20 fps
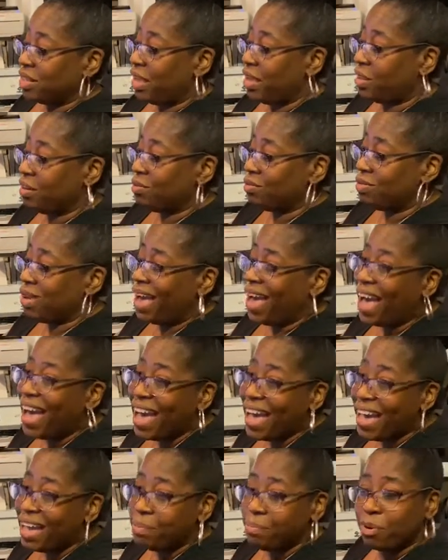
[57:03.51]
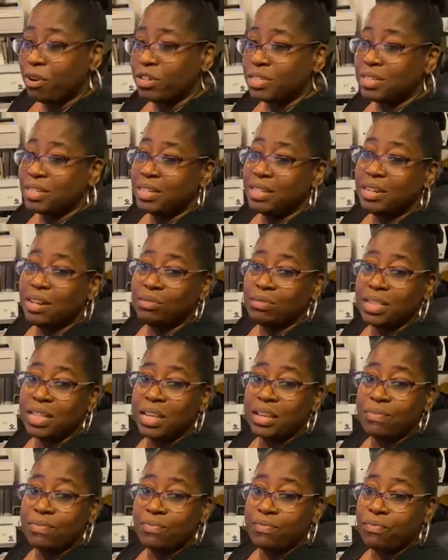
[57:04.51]
I personally don't
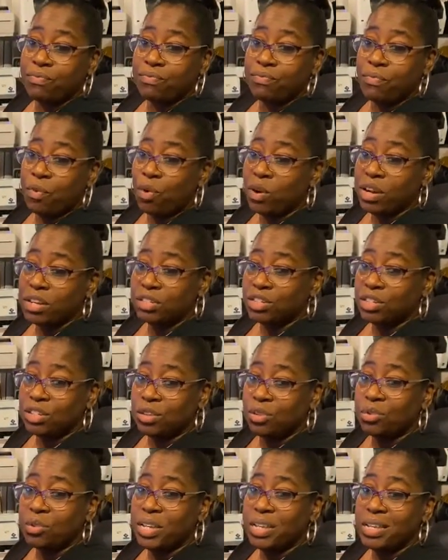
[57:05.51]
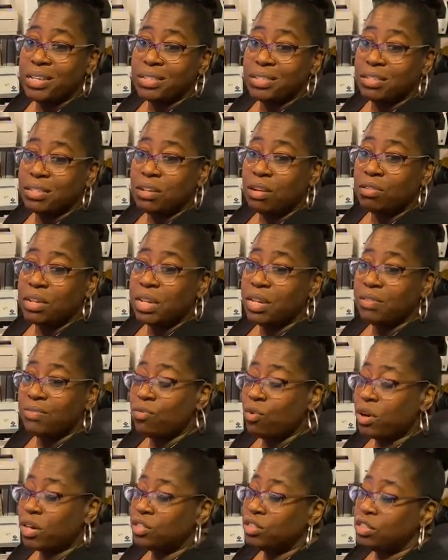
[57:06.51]
think 400 degrees, you don't need
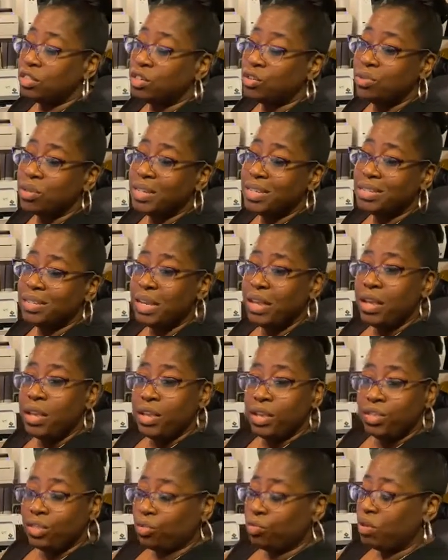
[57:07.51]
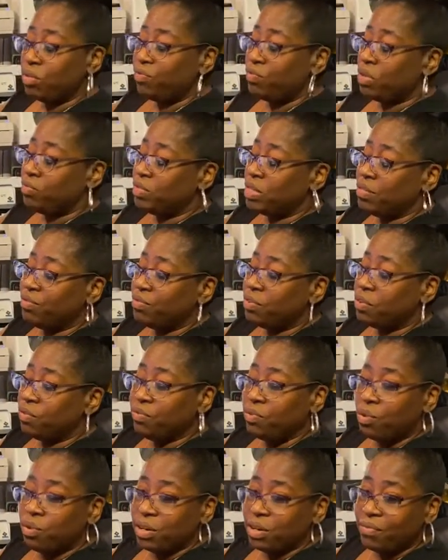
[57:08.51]
400 degrees. 350 for
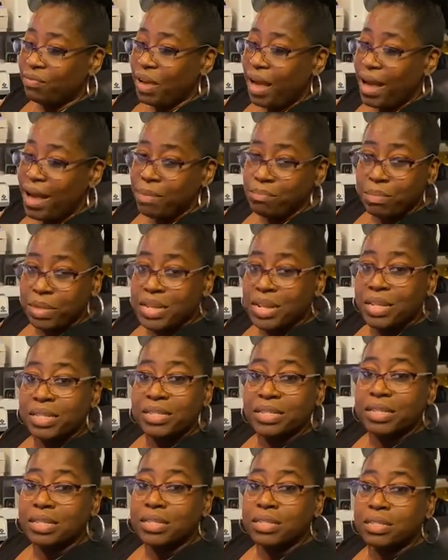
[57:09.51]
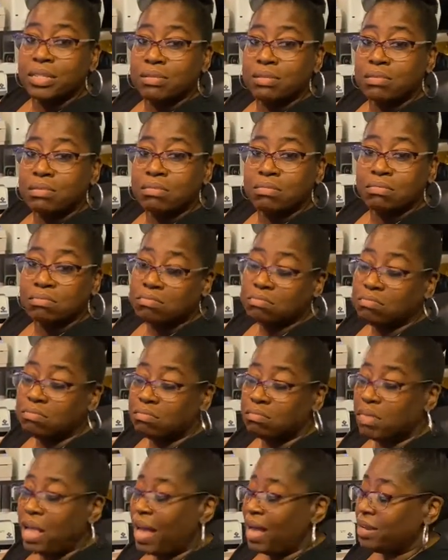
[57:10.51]
4 to 5 minutes is
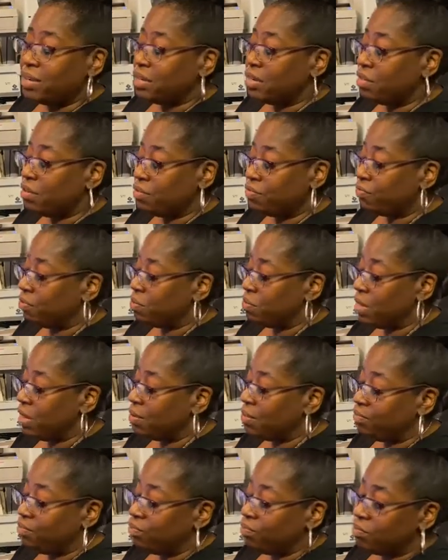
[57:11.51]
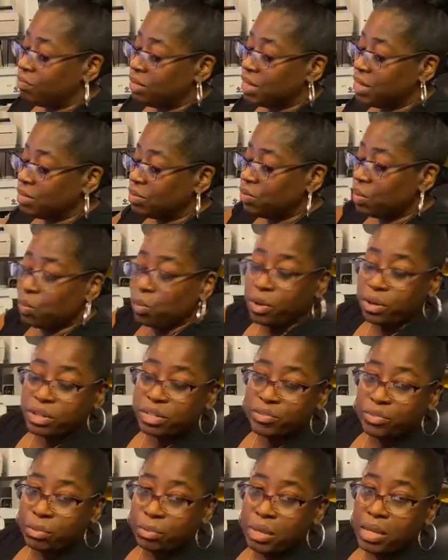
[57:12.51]
ideal for me. That's what
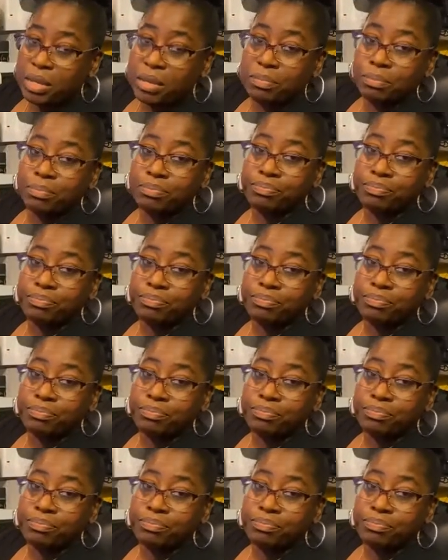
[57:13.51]
works for me.